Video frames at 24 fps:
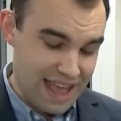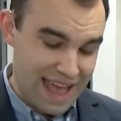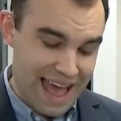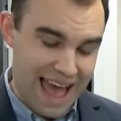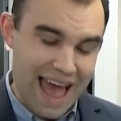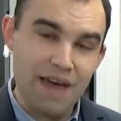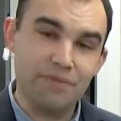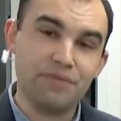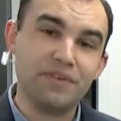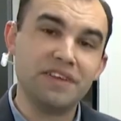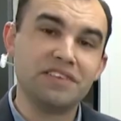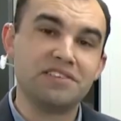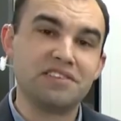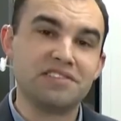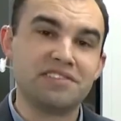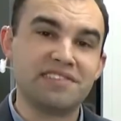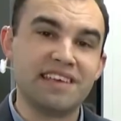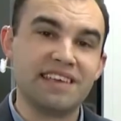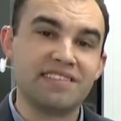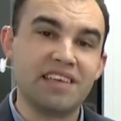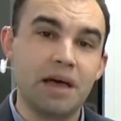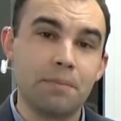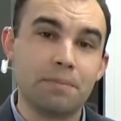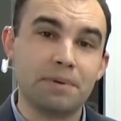having to
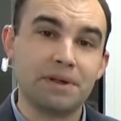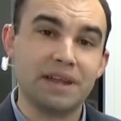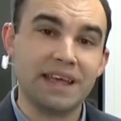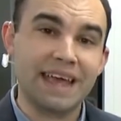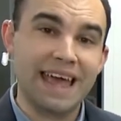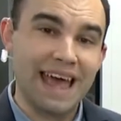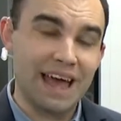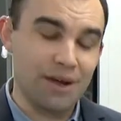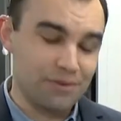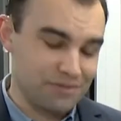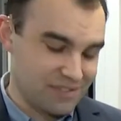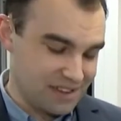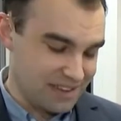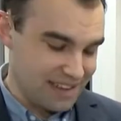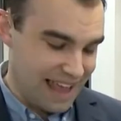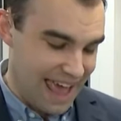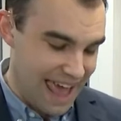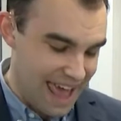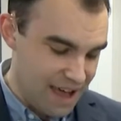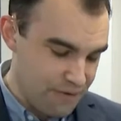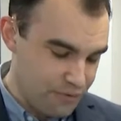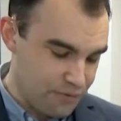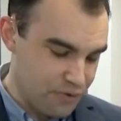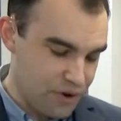set up an account at
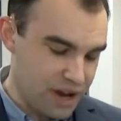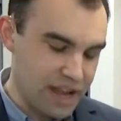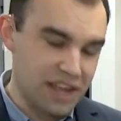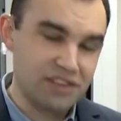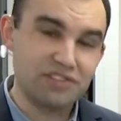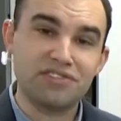every